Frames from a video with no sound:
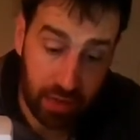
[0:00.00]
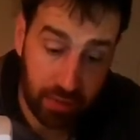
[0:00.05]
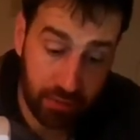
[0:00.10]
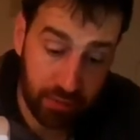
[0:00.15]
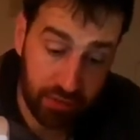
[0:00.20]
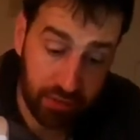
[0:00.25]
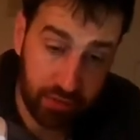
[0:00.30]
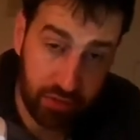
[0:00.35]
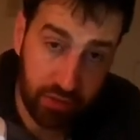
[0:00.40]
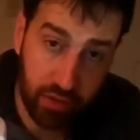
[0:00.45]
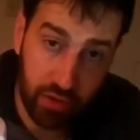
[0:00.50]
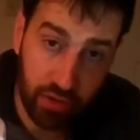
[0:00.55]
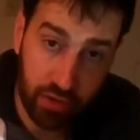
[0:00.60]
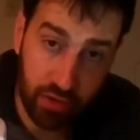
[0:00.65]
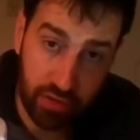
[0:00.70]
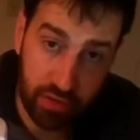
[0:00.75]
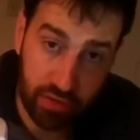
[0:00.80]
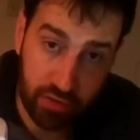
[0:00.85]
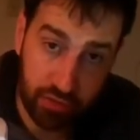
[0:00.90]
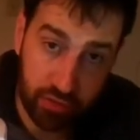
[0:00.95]
would start
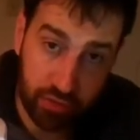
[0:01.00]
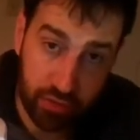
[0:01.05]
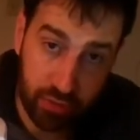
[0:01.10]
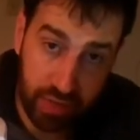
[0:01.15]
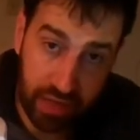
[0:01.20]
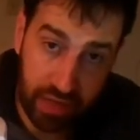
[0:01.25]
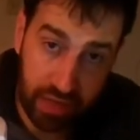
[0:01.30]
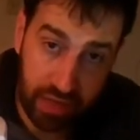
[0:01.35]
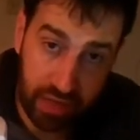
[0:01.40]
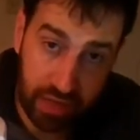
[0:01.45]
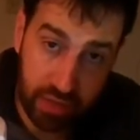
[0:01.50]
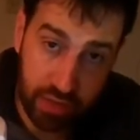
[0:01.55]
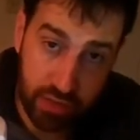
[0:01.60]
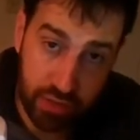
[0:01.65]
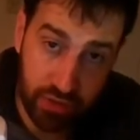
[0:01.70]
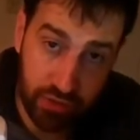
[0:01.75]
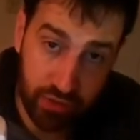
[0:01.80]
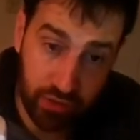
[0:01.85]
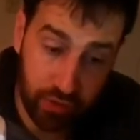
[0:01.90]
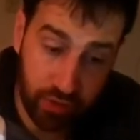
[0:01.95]
on the straight edge
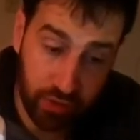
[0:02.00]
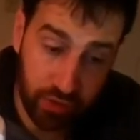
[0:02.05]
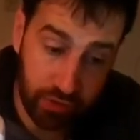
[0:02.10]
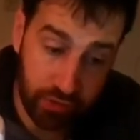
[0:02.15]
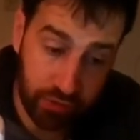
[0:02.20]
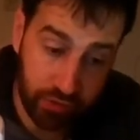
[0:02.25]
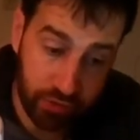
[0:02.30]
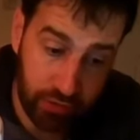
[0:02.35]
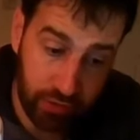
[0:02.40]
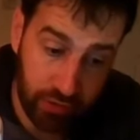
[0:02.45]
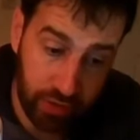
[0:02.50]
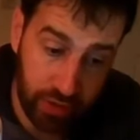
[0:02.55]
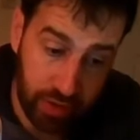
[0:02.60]
first,